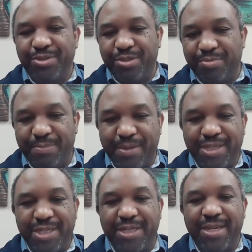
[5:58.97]
should be
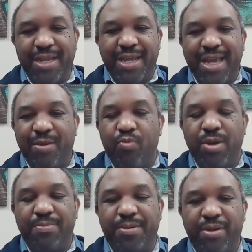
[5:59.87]
pitching and
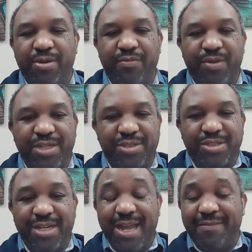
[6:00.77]
what period of rest you
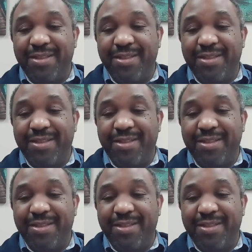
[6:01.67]
should have.